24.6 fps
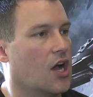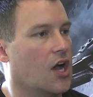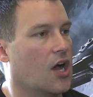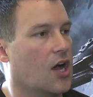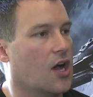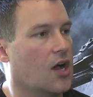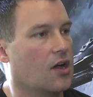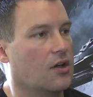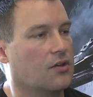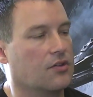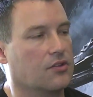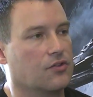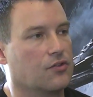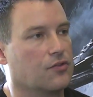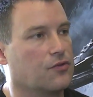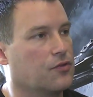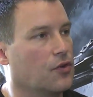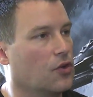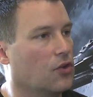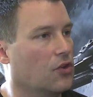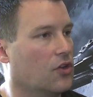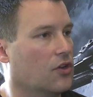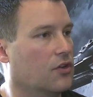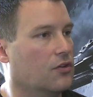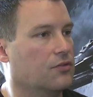It's
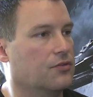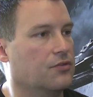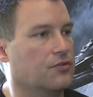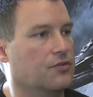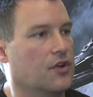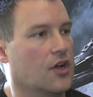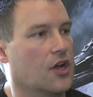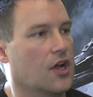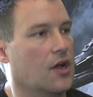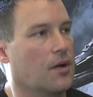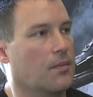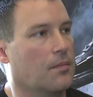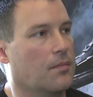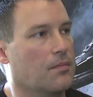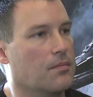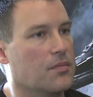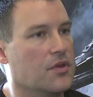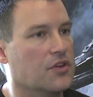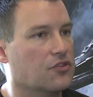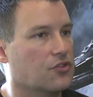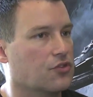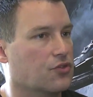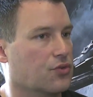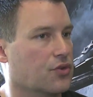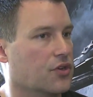full of
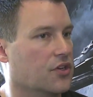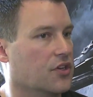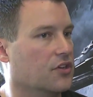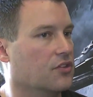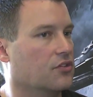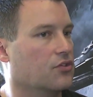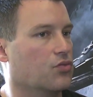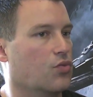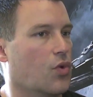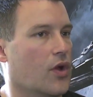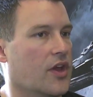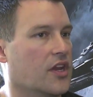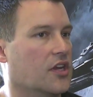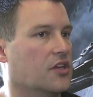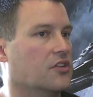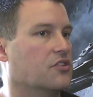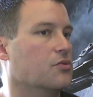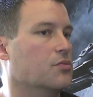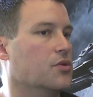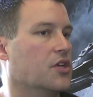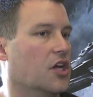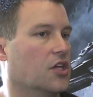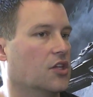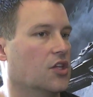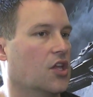mysteries waiting
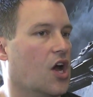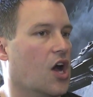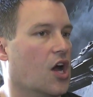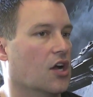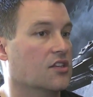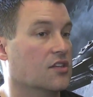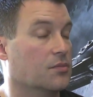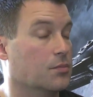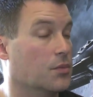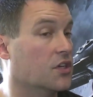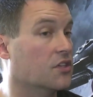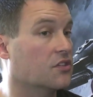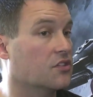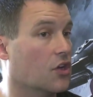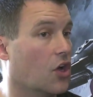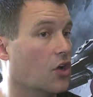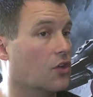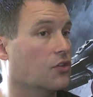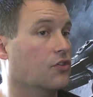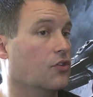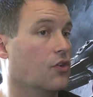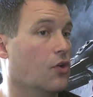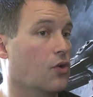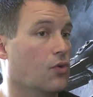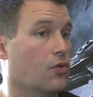to be unlocked, but it's
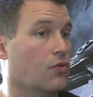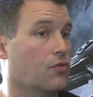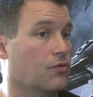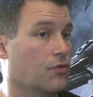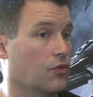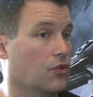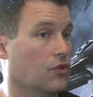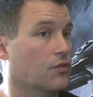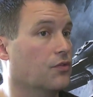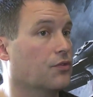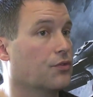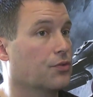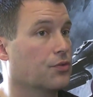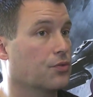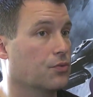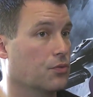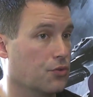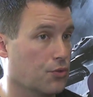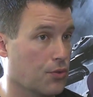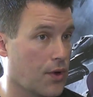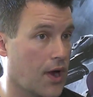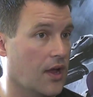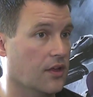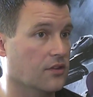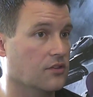also full of
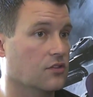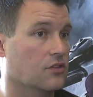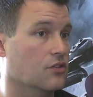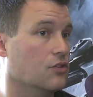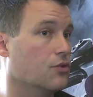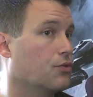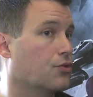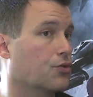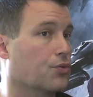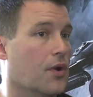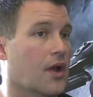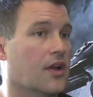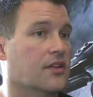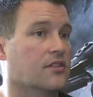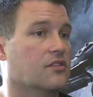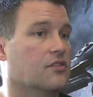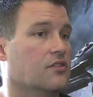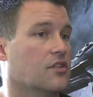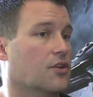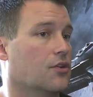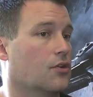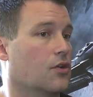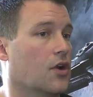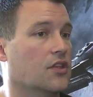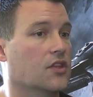threats, new threats
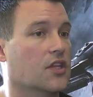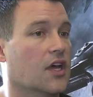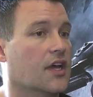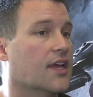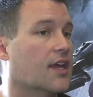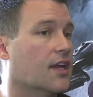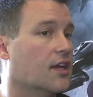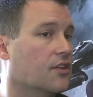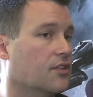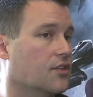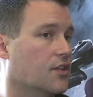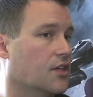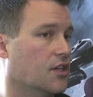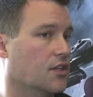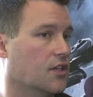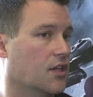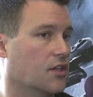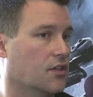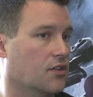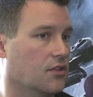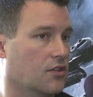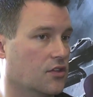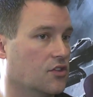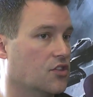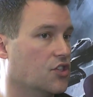that are unlike anything
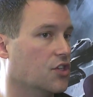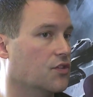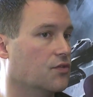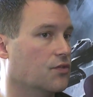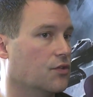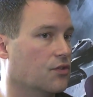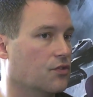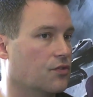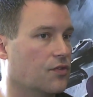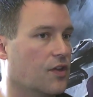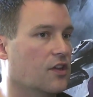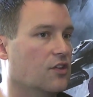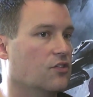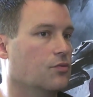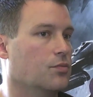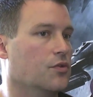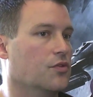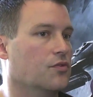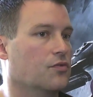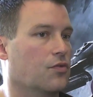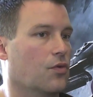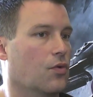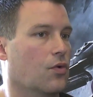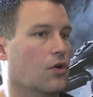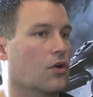that the Chief has faced
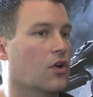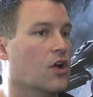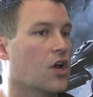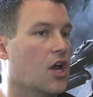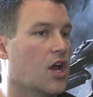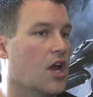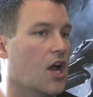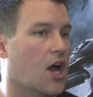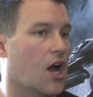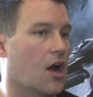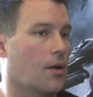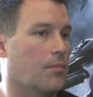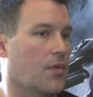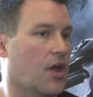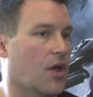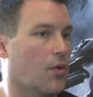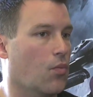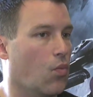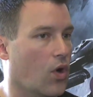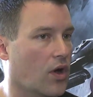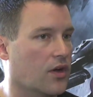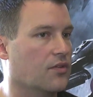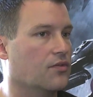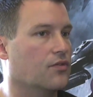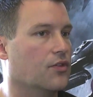before.
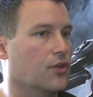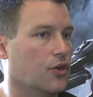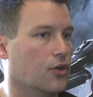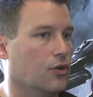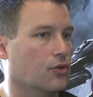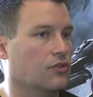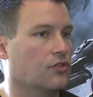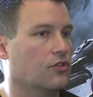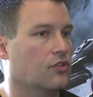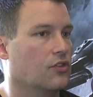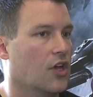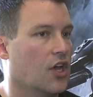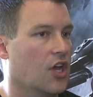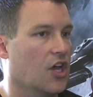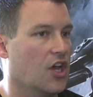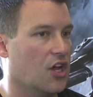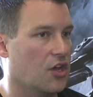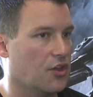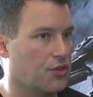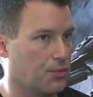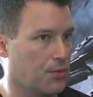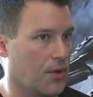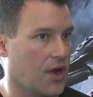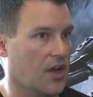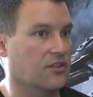And one of those
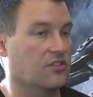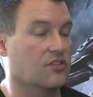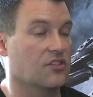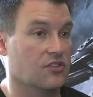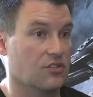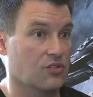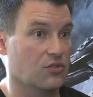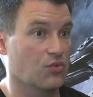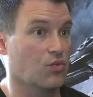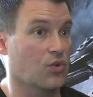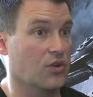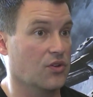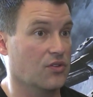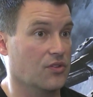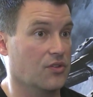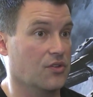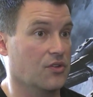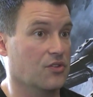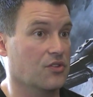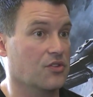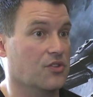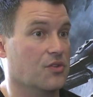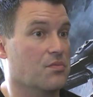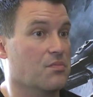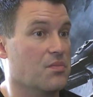threats, one of
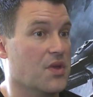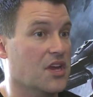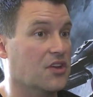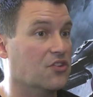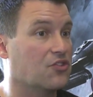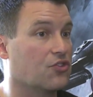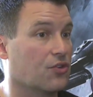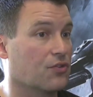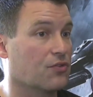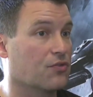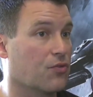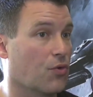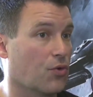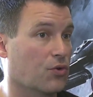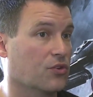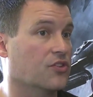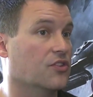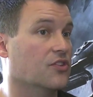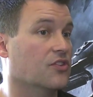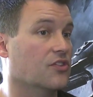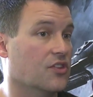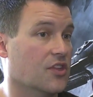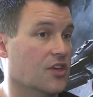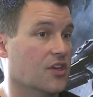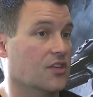the major
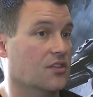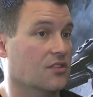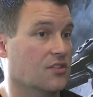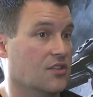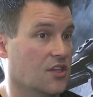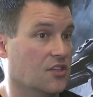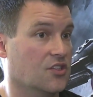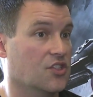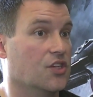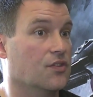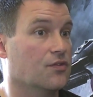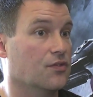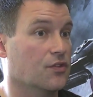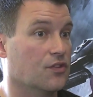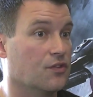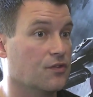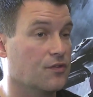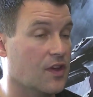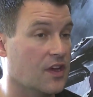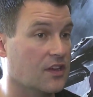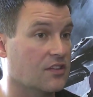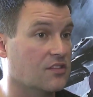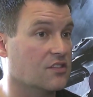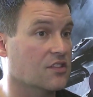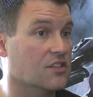forces that the Chief is
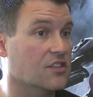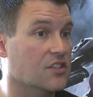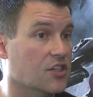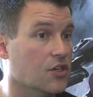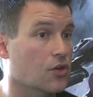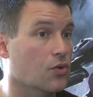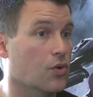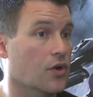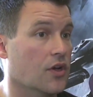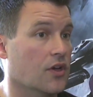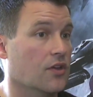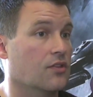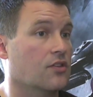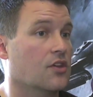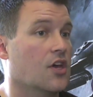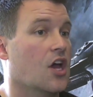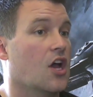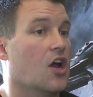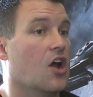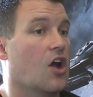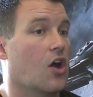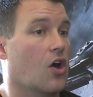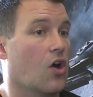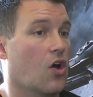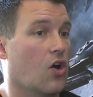faced to deal with
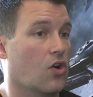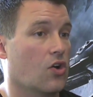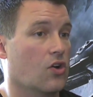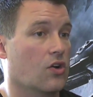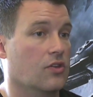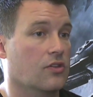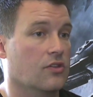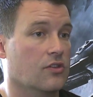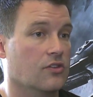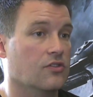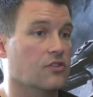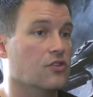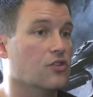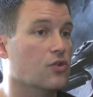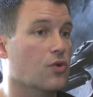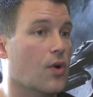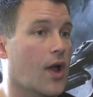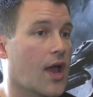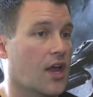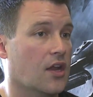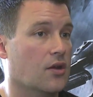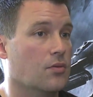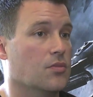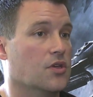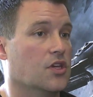are this new
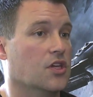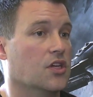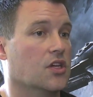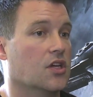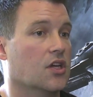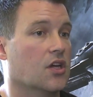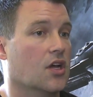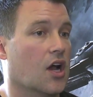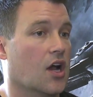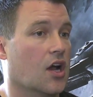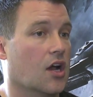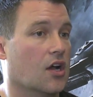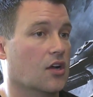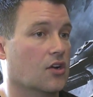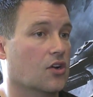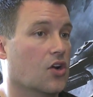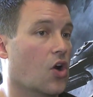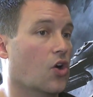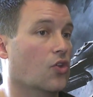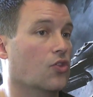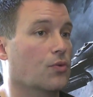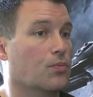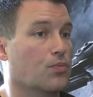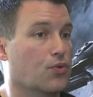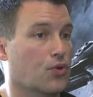enemy
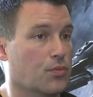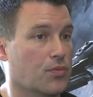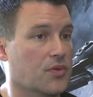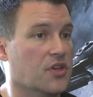called the